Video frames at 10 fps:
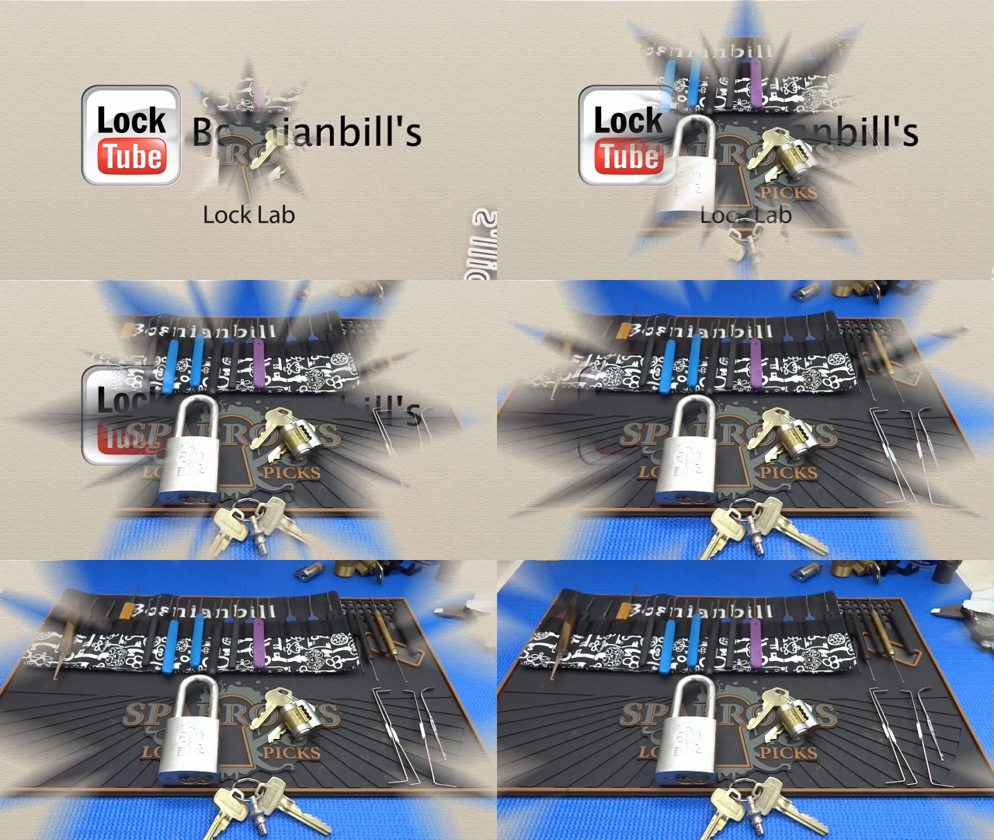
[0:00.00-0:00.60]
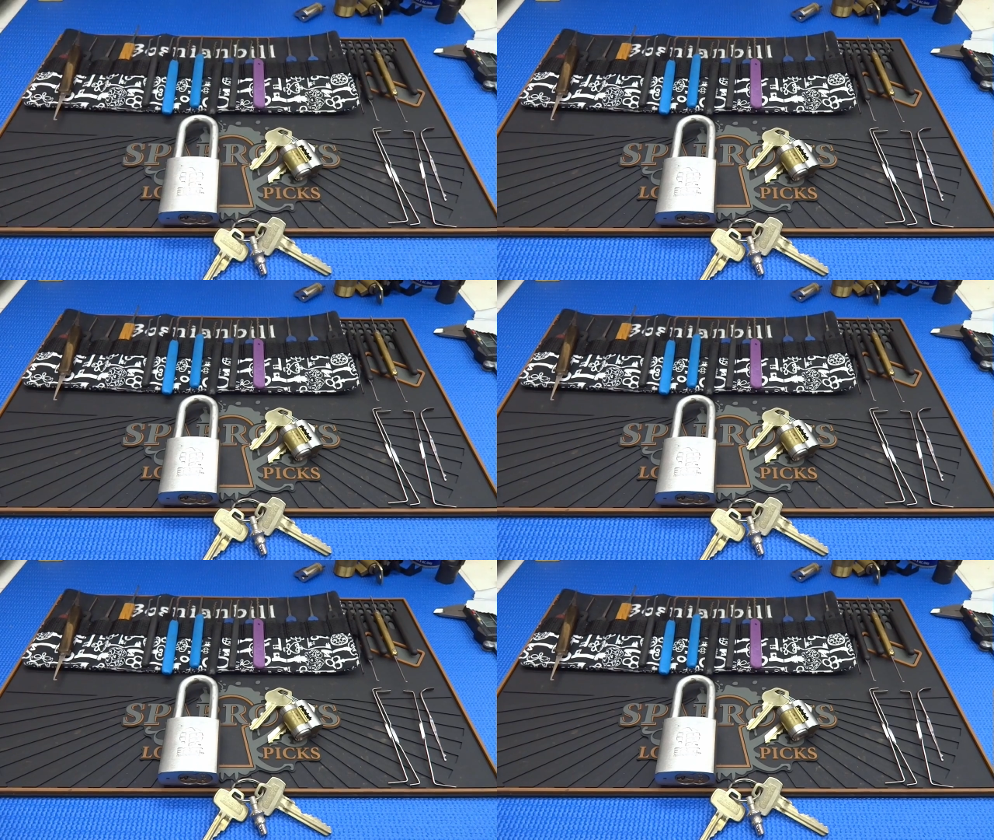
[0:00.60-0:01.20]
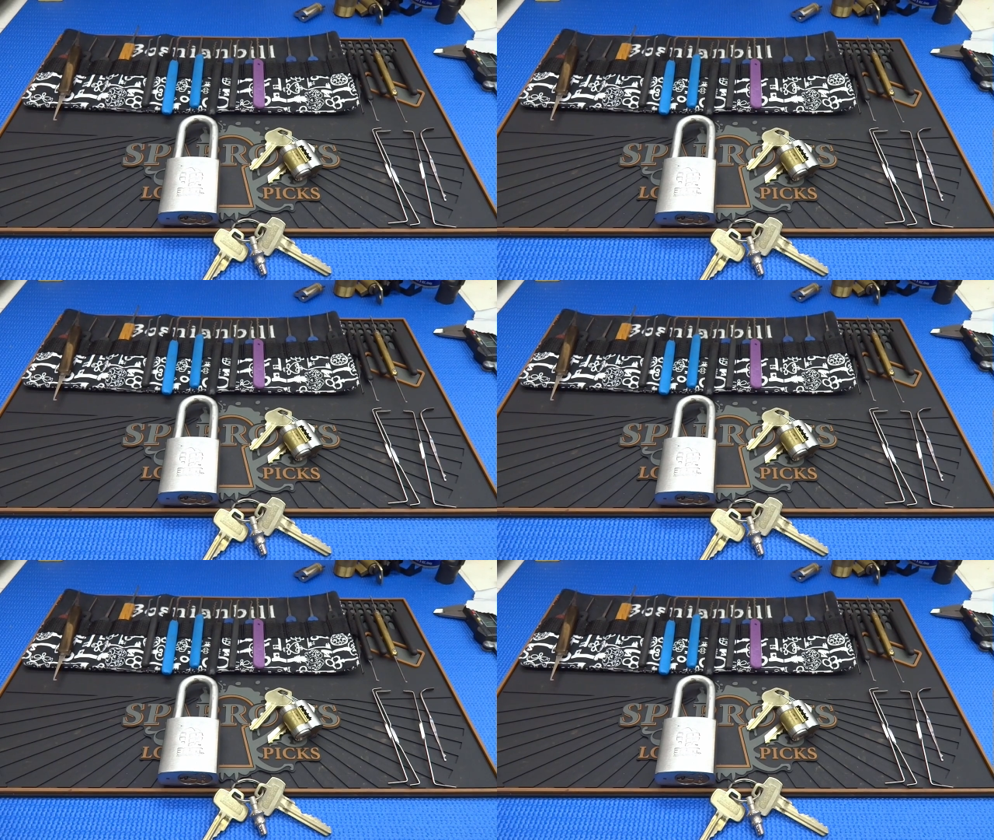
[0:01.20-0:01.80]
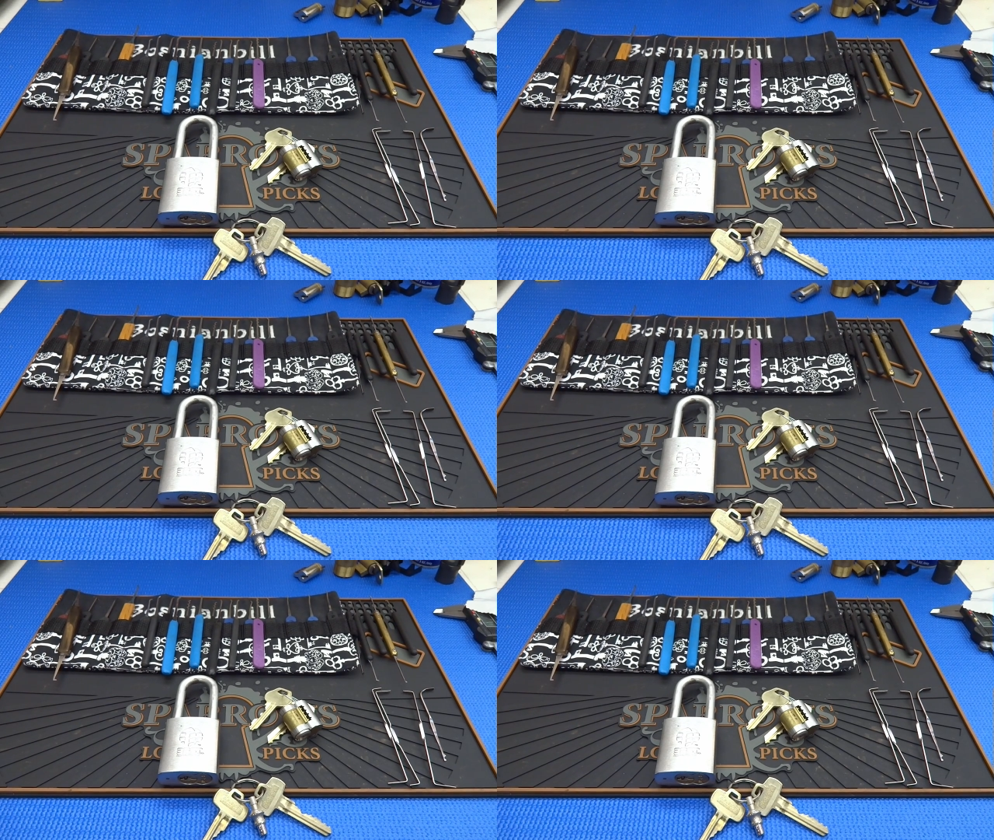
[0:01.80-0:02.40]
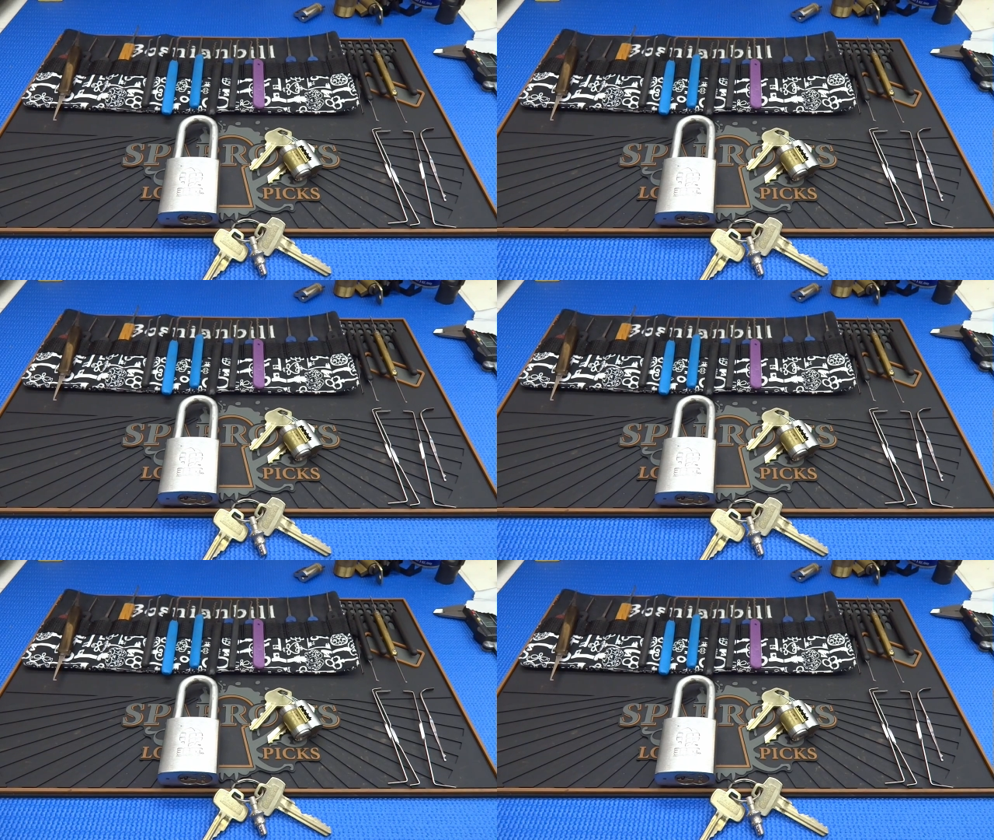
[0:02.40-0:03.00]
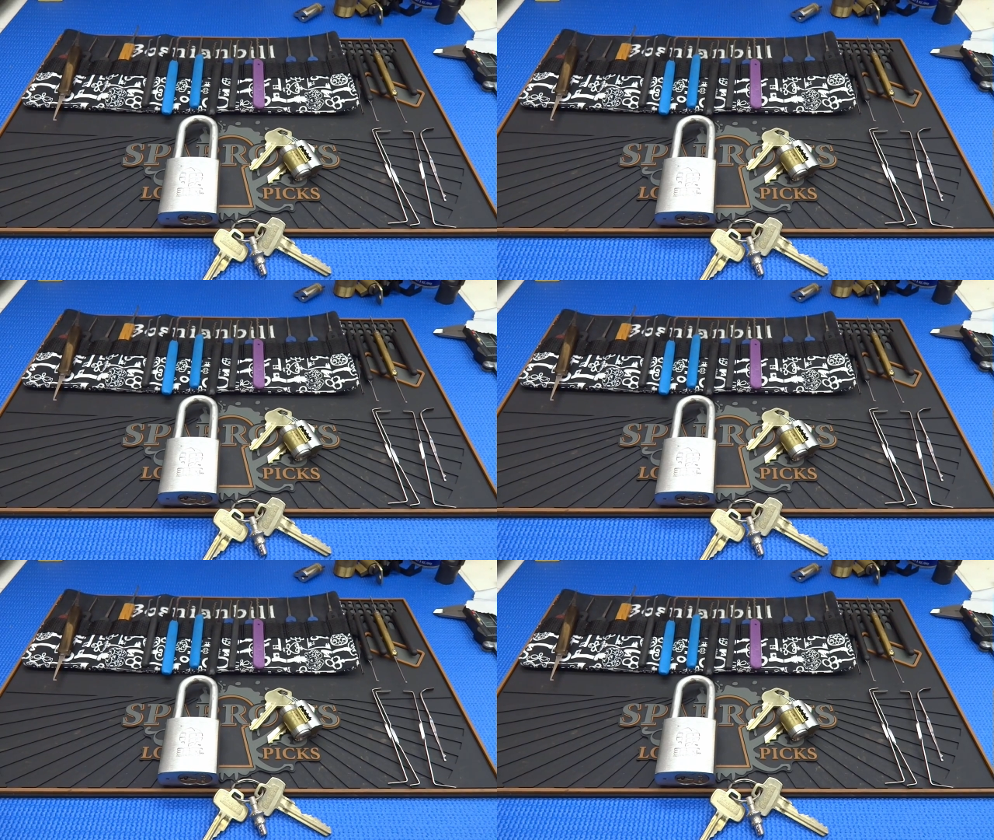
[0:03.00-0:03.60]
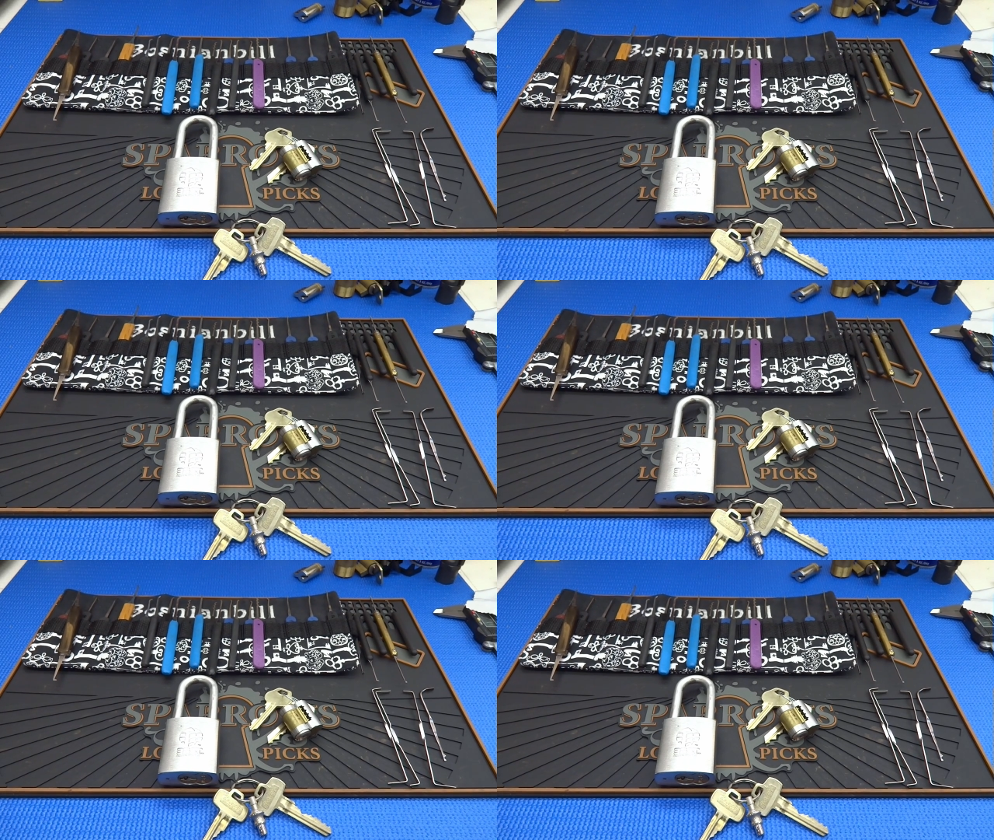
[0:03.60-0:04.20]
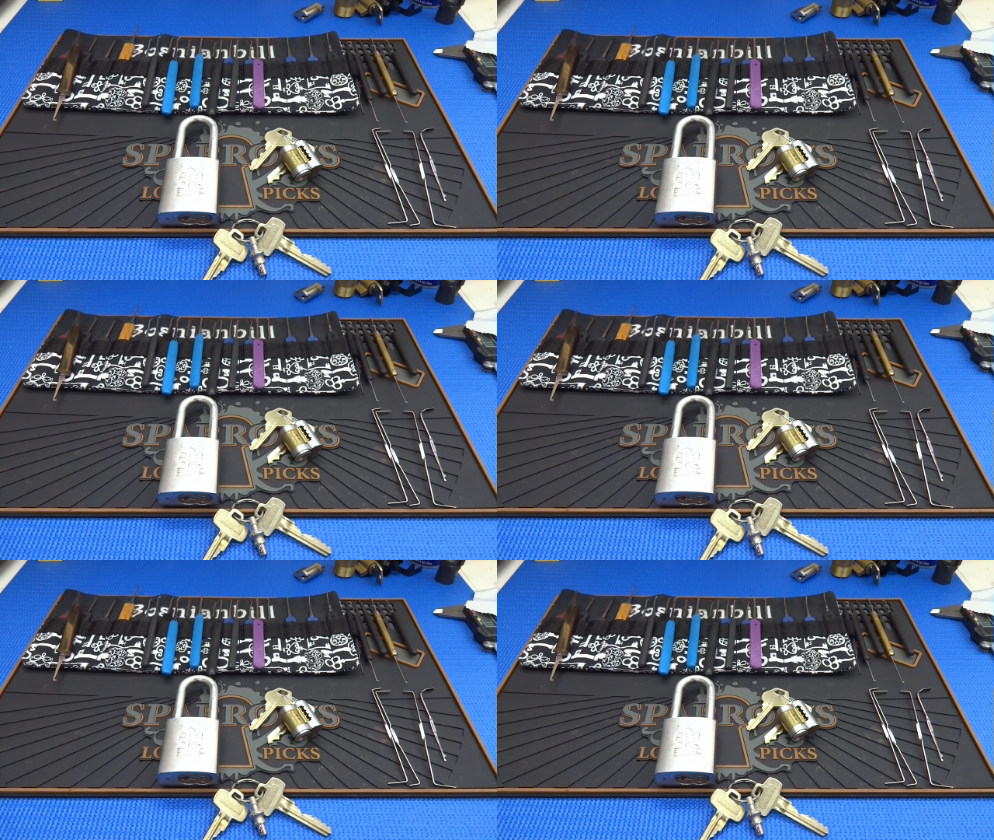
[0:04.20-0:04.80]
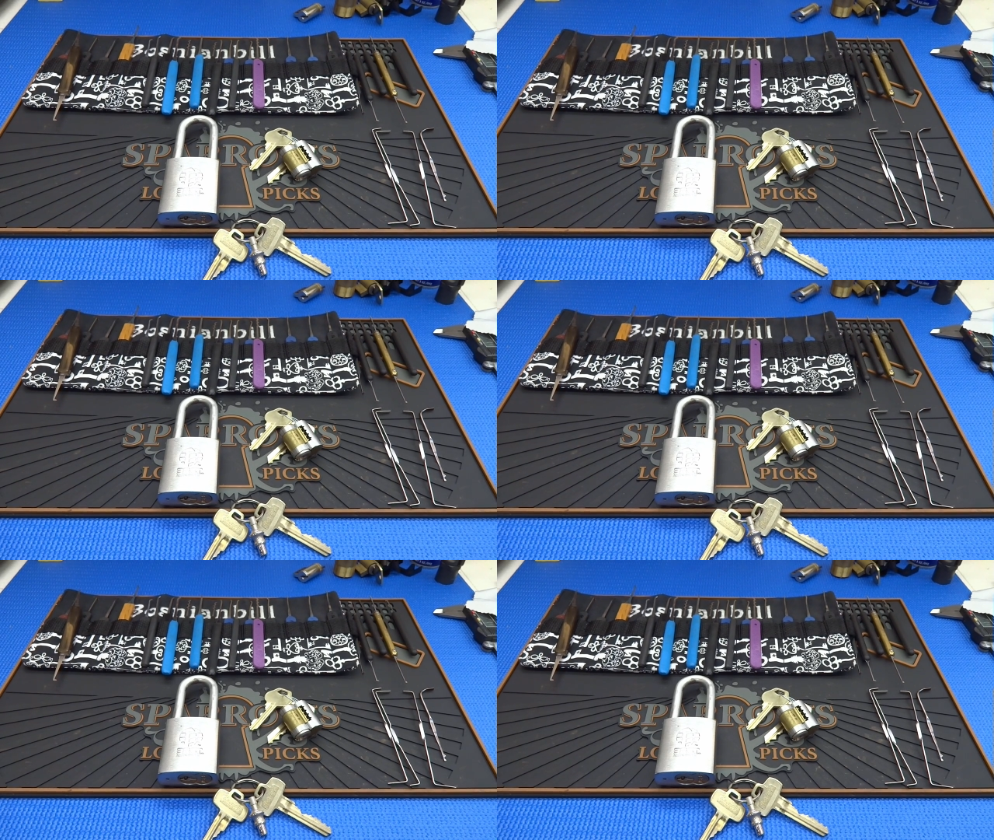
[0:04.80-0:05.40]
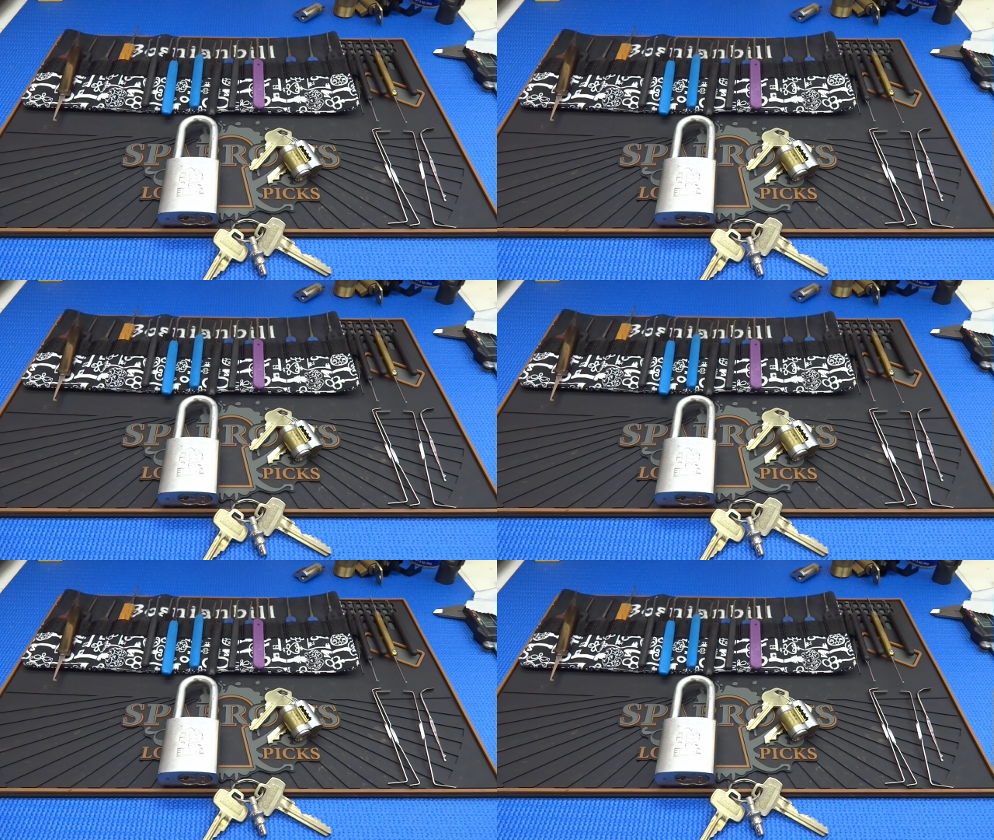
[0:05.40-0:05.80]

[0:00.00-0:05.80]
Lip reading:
(no speaker visible)